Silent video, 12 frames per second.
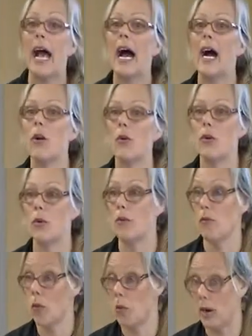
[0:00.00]
how to
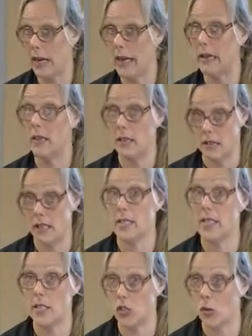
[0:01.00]
avoid this
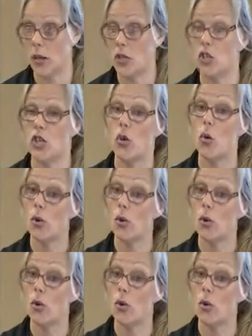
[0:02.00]
situation,